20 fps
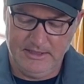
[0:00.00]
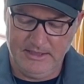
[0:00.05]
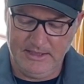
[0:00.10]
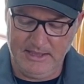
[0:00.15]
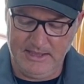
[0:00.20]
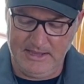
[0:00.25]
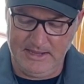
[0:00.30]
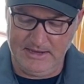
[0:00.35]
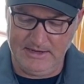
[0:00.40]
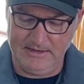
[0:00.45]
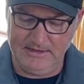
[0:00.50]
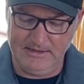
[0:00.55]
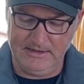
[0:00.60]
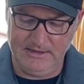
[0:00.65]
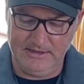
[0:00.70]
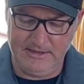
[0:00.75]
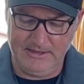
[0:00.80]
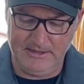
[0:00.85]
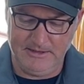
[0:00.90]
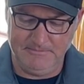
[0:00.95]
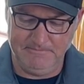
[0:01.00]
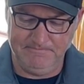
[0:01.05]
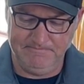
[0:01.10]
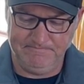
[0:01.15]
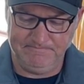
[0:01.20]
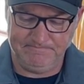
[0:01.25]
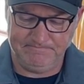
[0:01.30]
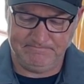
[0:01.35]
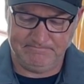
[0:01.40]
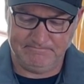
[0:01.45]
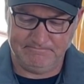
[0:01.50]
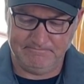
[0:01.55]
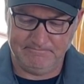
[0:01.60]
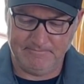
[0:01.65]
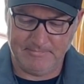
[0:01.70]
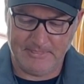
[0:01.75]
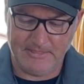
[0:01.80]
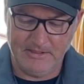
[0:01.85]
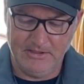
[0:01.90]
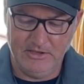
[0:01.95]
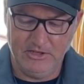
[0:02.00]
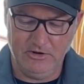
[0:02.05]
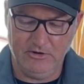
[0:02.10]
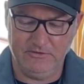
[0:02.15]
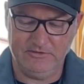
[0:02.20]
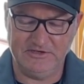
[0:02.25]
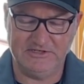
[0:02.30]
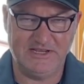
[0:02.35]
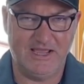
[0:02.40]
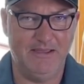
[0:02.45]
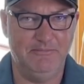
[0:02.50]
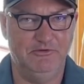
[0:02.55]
And, you know, at the time it